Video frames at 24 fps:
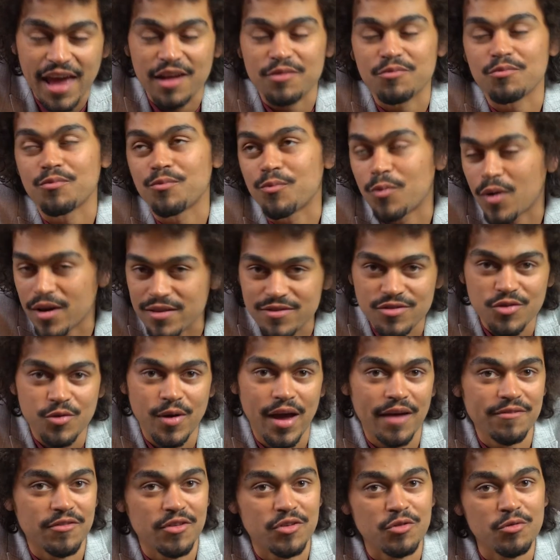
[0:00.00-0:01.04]
and once you
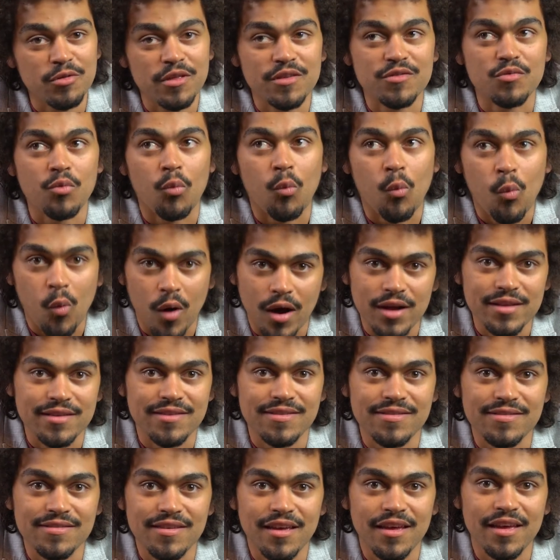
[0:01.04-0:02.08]
have to do this
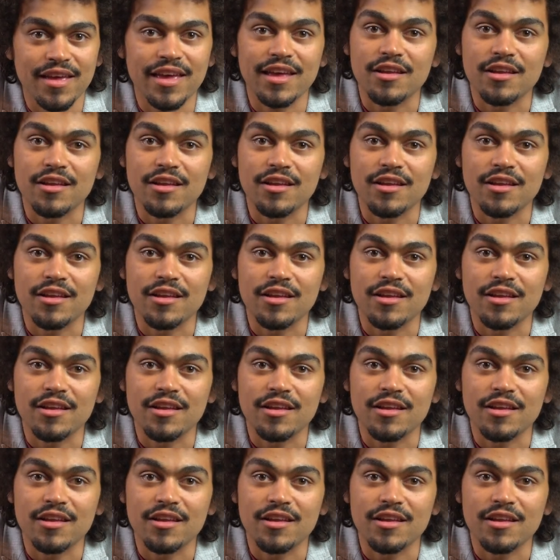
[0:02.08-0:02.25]
once,